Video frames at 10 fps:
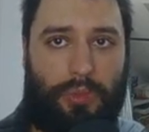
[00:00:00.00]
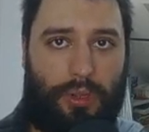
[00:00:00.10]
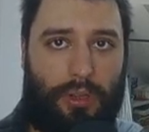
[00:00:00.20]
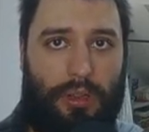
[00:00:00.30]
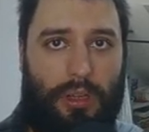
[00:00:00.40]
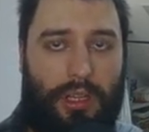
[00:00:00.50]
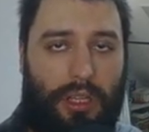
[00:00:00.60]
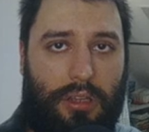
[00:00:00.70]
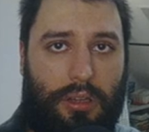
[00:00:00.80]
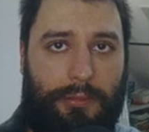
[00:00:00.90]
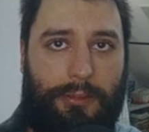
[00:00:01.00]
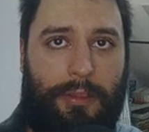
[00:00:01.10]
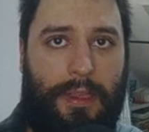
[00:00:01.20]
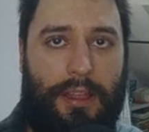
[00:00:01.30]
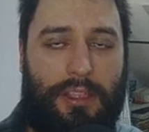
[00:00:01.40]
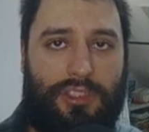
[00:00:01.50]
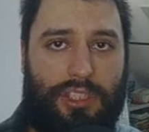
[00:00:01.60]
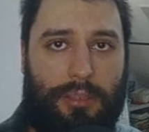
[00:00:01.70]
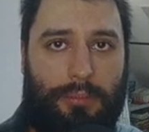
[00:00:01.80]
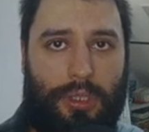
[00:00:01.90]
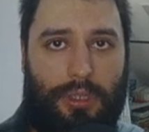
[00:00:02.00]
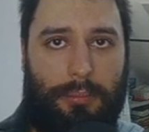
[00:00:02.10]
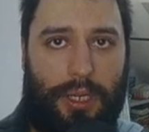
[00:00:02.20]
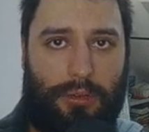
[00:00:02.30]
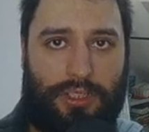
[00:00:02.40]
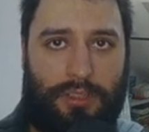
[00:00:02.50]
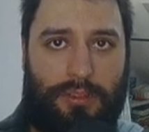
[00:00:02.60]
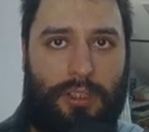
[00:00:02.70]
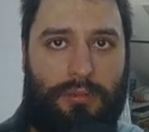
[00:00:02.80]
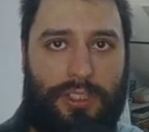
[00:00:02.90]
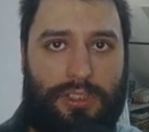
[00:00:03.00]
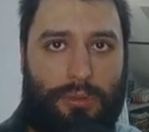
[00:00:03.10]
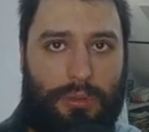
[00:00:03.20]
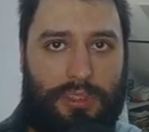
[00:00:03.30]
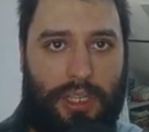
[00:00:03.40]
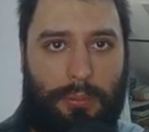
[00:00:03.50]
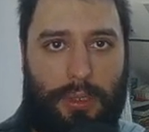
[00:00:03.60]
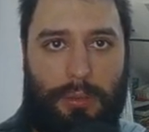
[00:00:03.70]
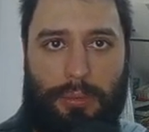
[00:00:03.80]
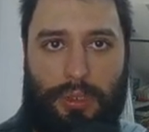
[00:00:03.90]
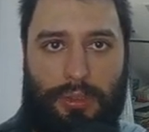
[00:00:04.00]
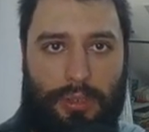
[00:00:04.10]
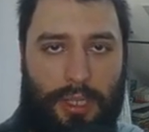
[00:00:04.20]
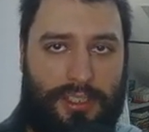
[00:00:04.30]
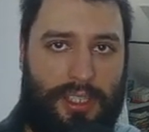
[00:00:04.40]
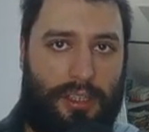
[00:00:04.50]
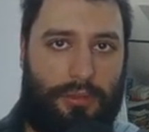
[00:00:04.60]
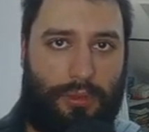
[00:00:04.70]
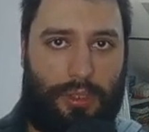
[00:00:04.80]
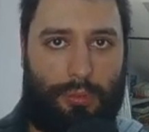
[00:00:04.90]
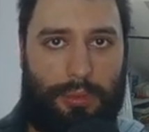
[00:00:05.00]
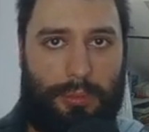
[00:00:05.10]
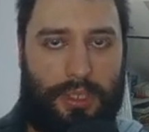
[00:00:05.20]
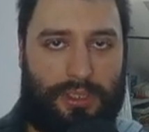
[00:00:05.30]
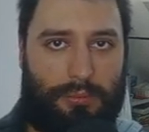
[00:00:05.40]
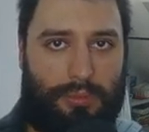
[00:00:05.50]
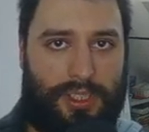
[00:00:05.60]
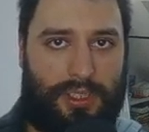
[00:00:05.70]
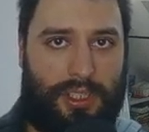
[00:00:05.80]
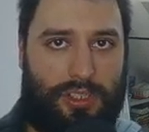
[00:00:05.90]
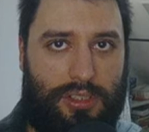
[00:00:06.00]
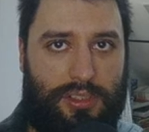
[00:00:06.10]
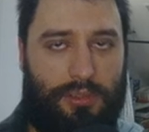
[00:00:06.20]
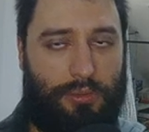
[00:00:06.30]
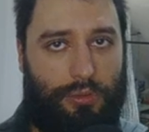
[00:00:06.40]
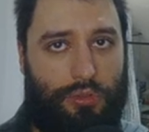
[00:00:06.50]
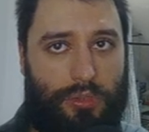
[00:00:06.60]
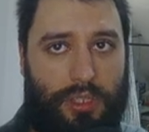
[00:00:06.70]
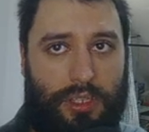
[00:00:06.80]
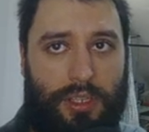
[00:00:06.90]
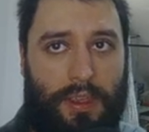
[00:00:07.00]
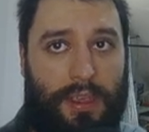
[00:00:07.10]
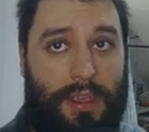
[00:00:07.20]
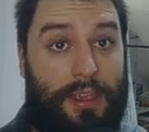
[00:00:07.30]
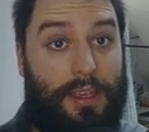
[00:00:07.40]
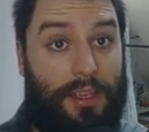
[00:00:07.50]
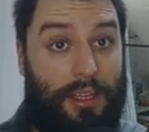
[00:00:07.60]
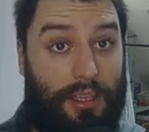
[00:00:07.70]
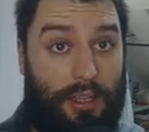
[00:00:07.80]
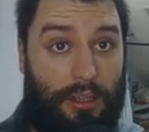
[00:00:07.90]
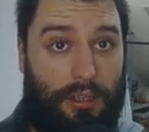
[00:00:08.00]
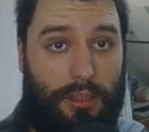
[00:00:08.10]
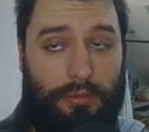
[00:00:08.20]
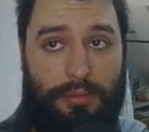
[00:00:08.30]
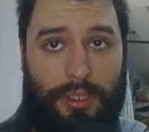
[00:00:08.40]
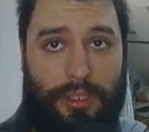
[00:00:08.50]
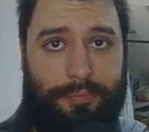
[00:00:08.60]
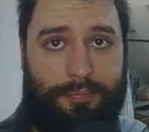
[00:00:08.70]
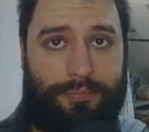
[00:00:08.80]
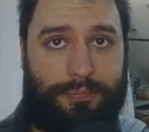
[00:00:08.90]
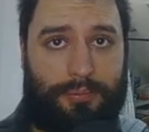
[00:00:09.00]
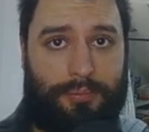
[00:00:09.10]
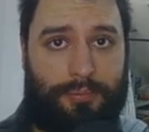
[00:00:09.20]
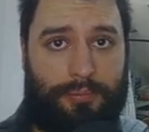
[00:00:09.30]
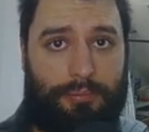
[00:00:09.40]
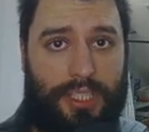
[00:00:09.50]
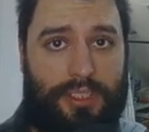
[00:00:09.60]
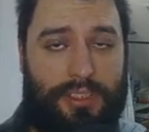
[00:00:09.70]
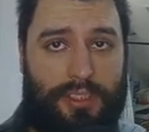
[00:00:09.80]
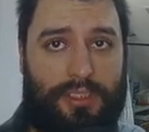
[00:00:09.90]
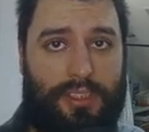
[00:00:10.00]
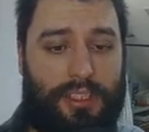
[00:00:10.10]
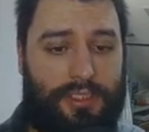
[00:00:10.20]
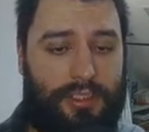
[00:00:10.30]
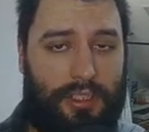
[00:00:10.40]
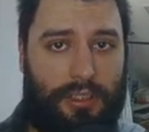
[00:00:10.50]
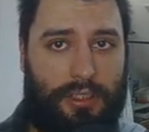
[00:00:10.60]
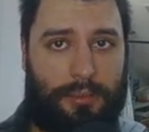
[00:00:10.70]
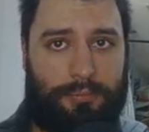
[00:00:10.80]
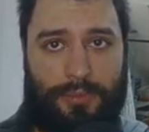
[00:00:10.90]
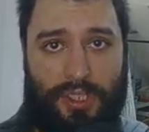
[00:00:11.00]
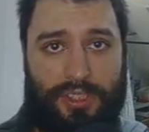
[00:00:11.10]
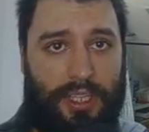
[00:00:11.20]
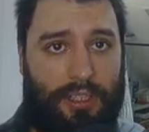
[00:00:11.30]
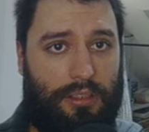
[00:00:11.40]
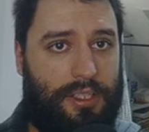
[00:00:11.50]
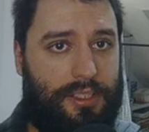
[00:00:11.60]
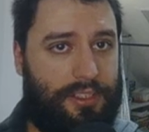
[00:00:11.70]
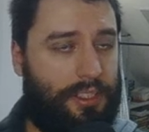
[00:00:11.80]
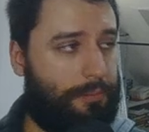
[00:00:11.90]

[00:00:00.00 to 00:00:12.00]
unlucky enough some uh, Microsoft Office tools like PowerPoint or Excel if you need to prepare some presentations, unfortunately. In a lot of um, businesses, that's still uh, the standard, let's say.